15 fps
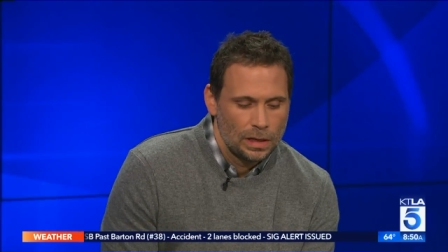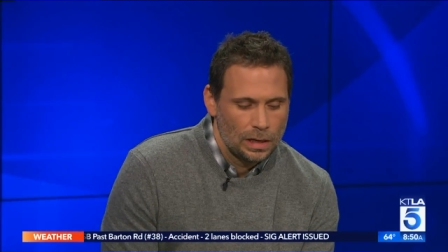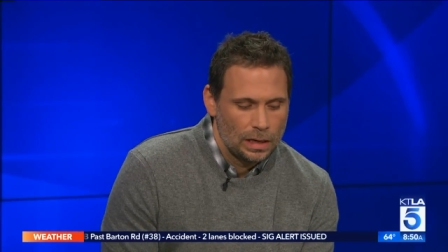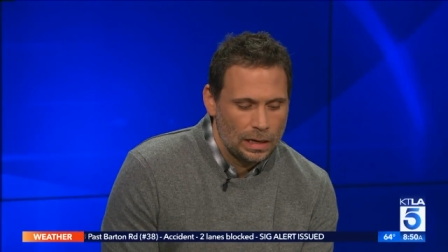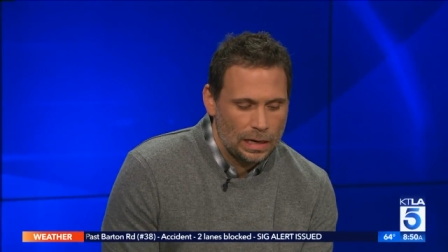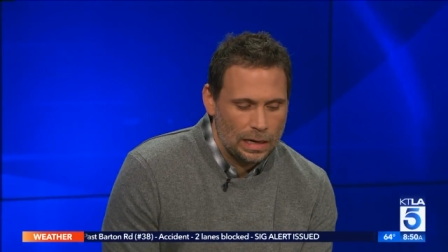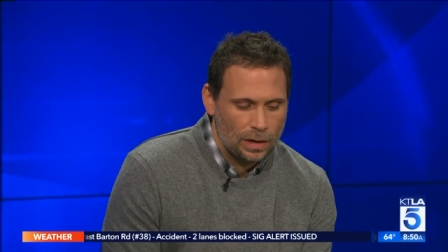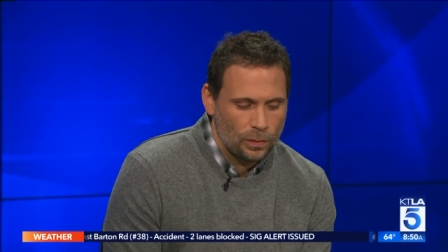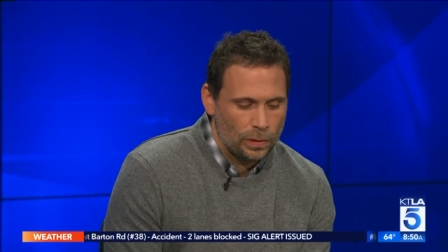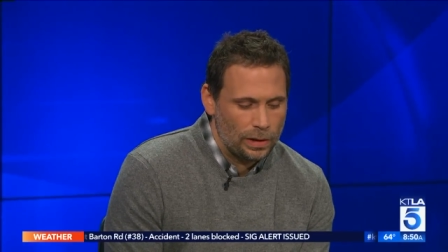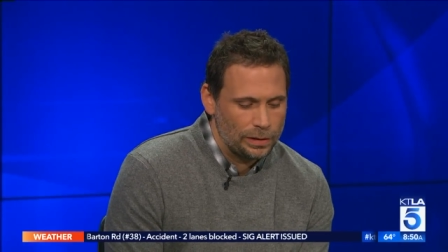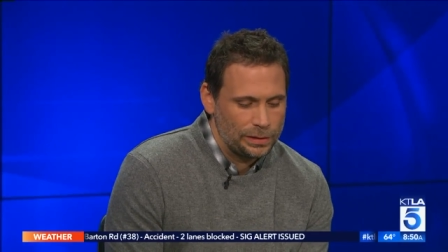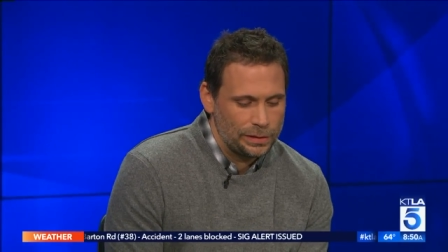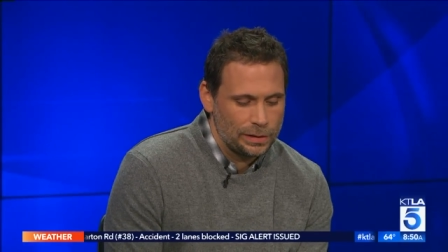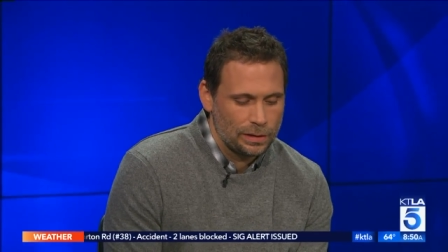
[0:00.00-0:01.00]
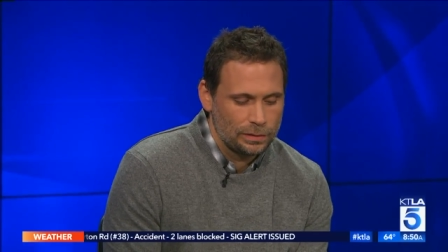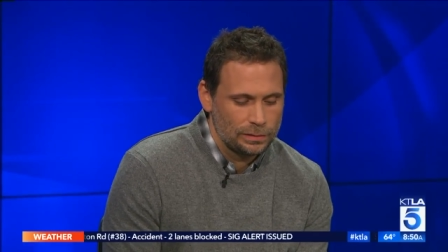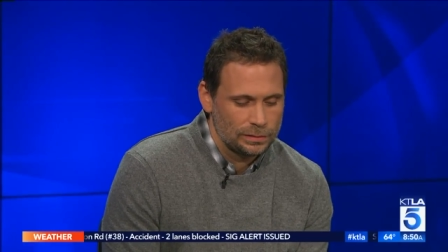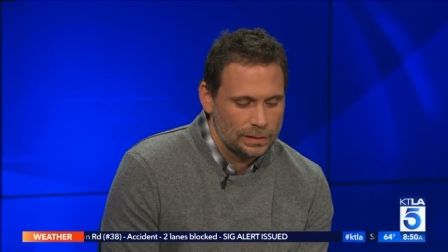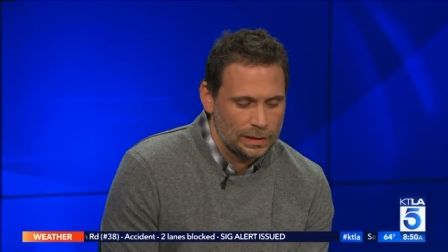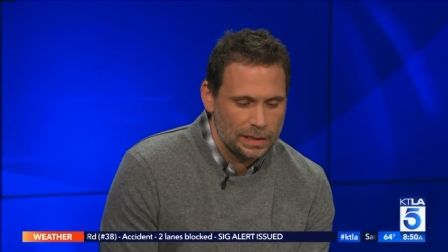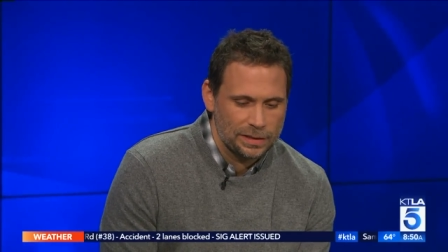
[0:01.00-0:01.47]
Uh, well, you
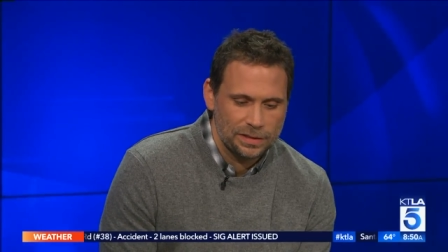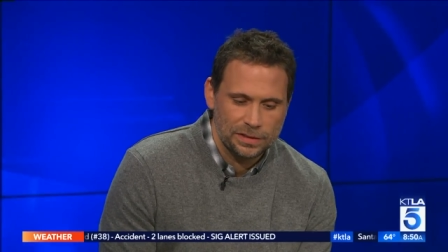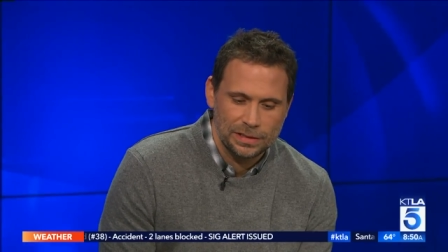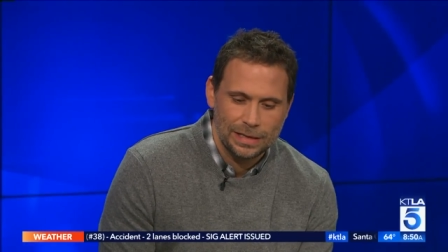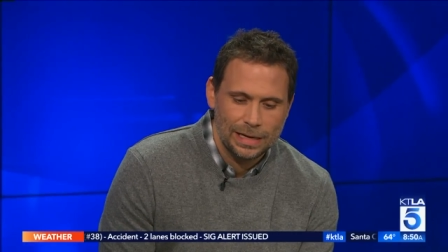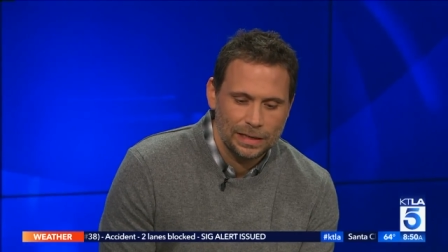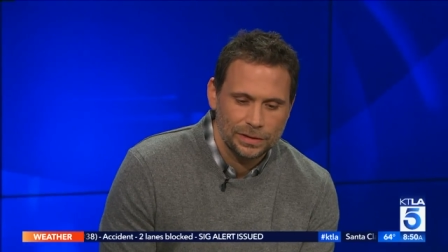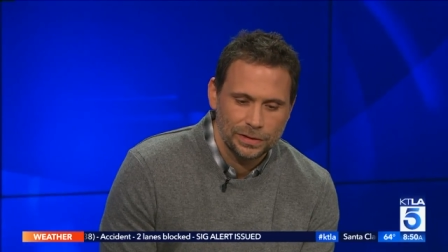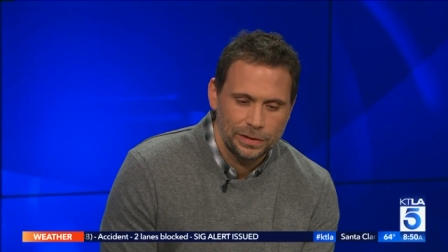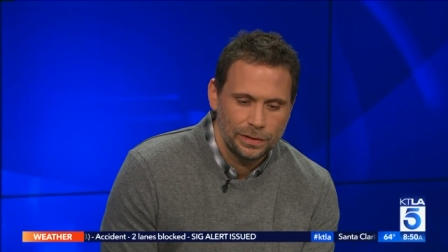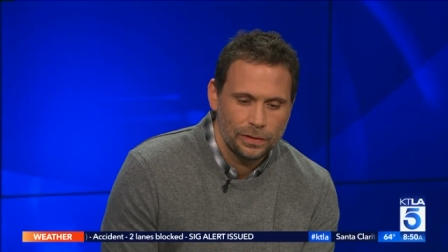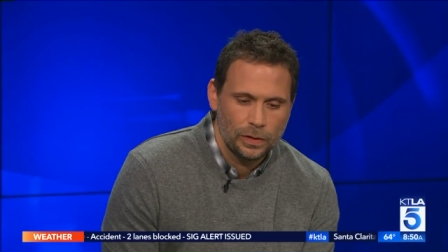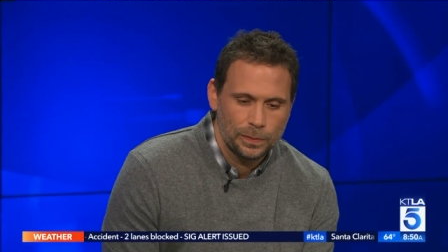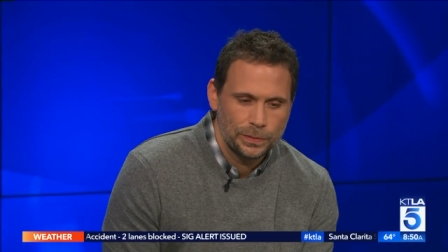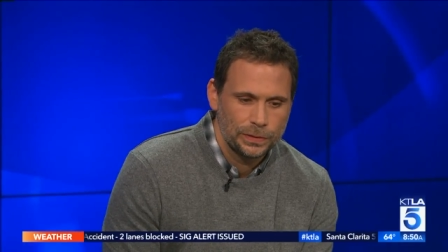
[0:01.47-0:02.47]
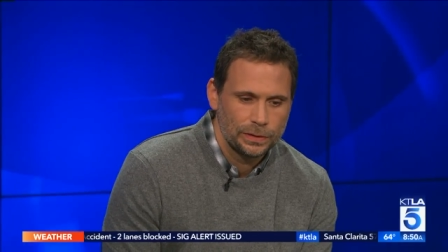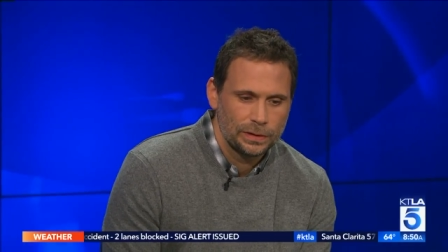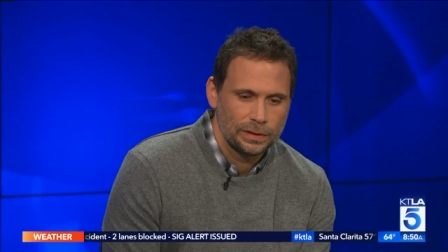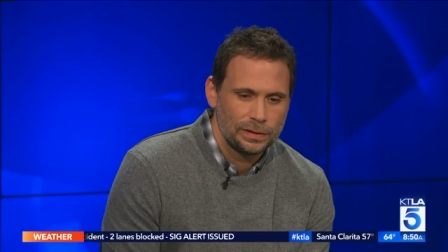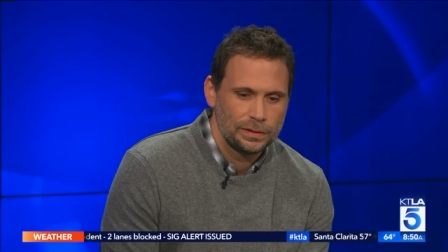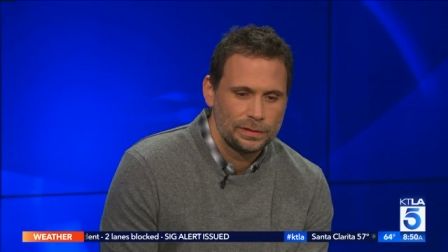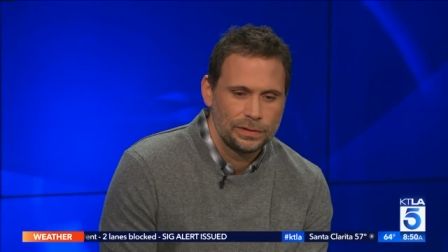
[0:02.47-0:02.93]
know, I guess as an actor, you hope
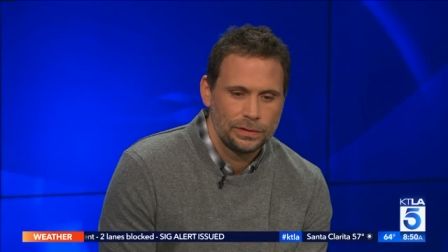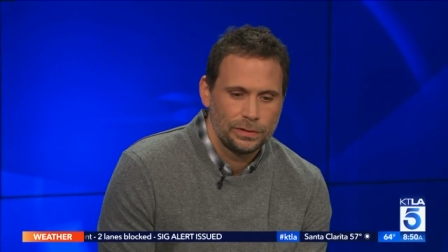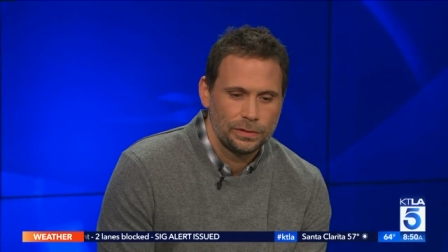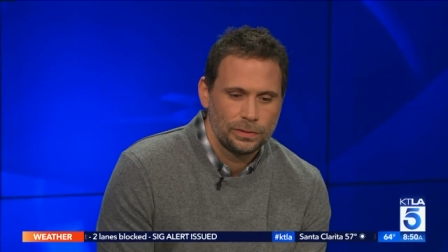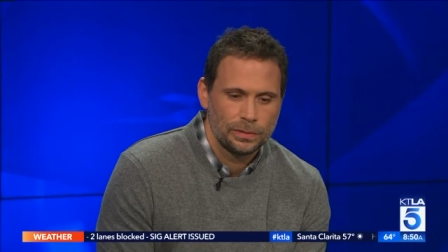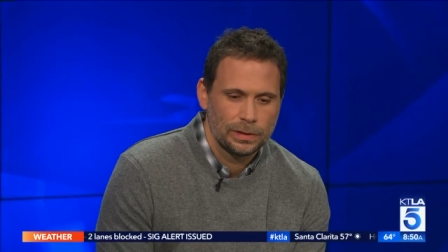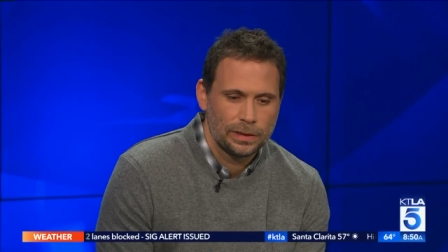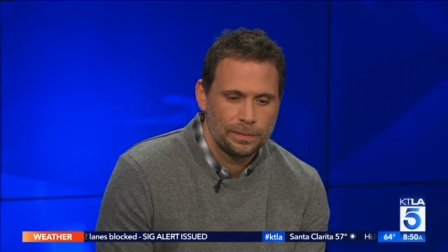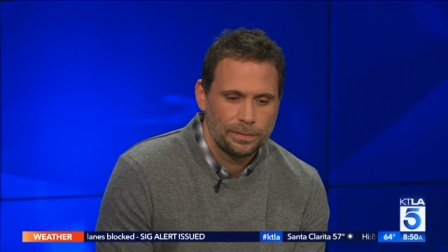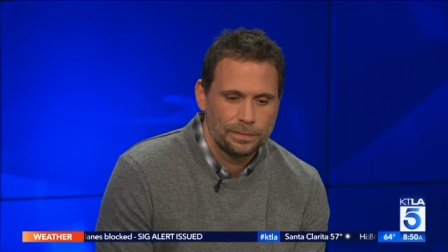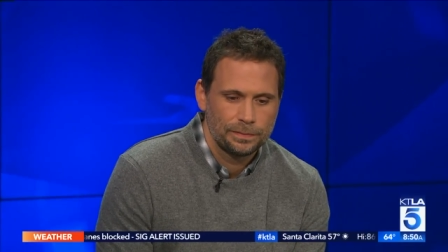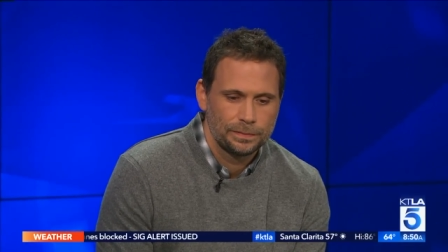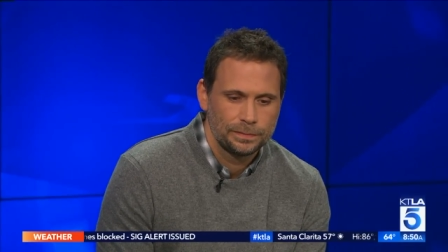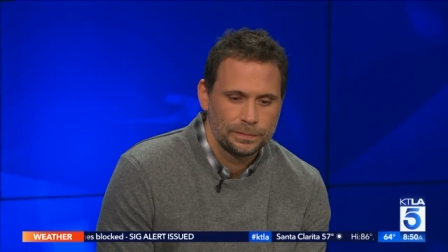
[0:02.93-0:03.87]
to, to, um,